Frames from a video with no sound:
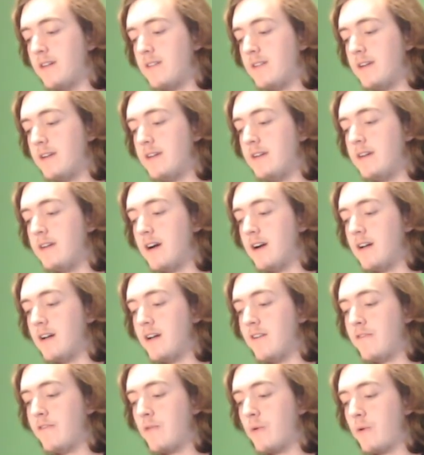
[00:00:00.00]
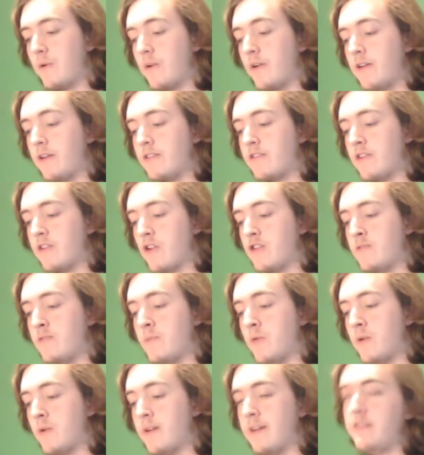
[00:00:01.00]
Lady Gaga for A Star is
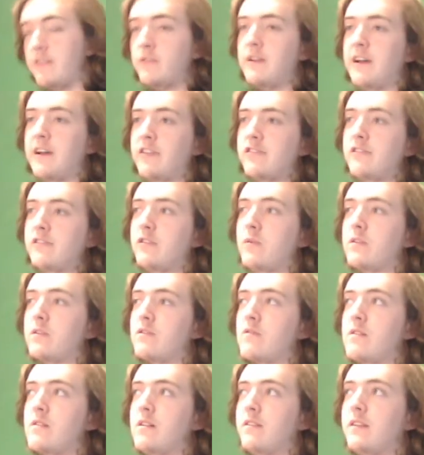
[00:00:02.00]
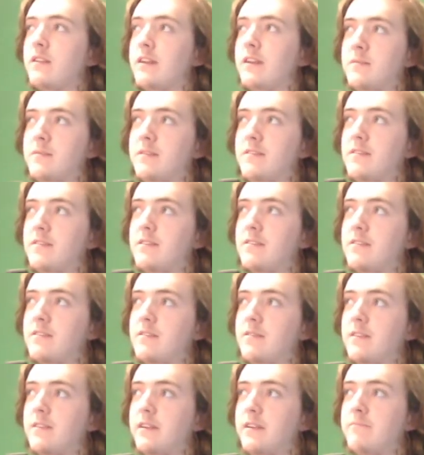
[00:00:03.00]
Born. I don't actually know what her real name is. It's
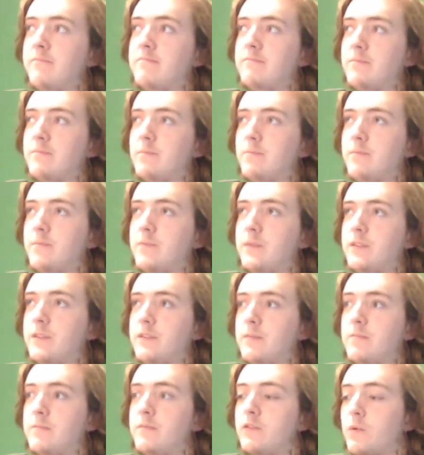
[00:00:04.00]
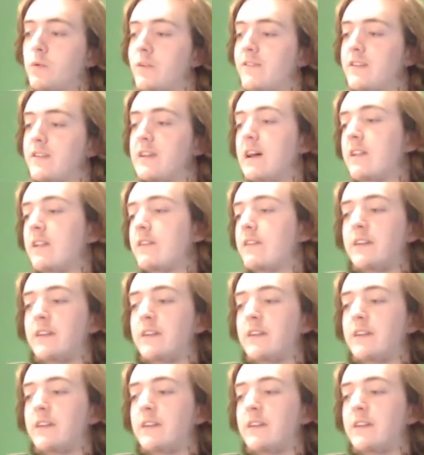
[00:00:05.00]
like some sort of Italian